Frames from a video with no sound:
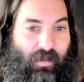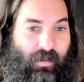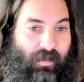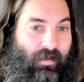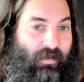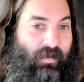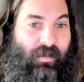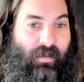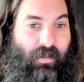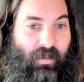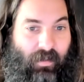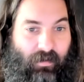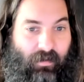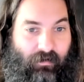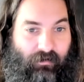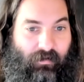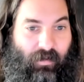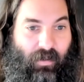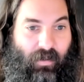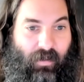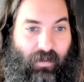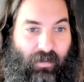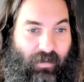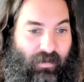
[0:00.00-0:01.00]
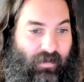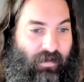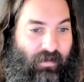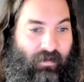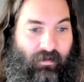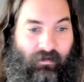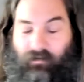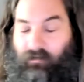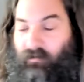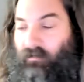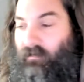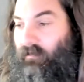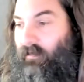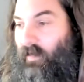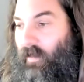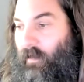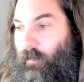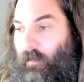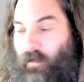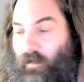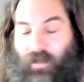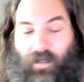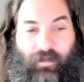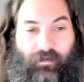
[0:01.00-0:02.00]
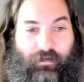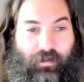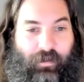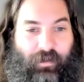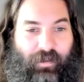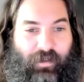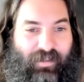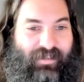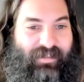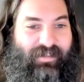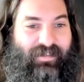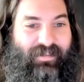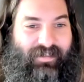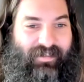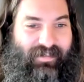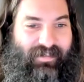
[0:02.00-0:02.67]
They can start fires and what have you.